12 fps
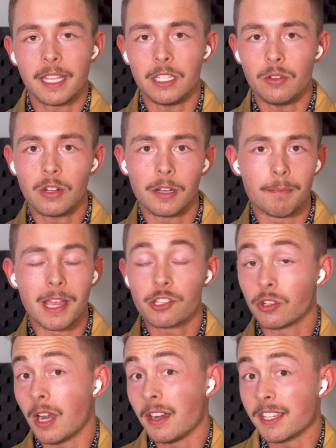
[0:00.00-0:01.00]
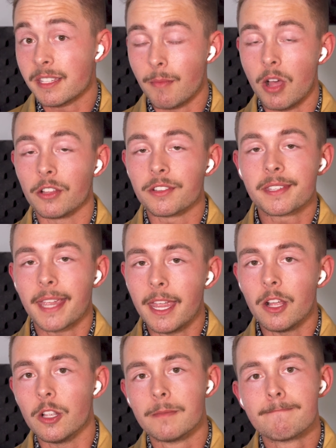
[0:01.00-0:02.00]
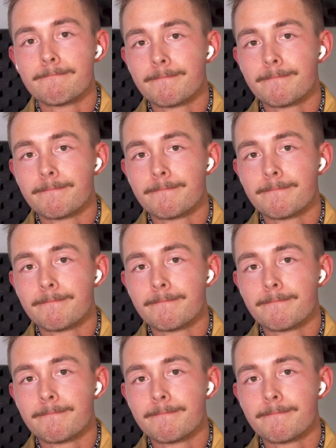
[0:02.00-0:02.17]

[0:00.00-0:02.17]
that you could measure it on a smaller scale?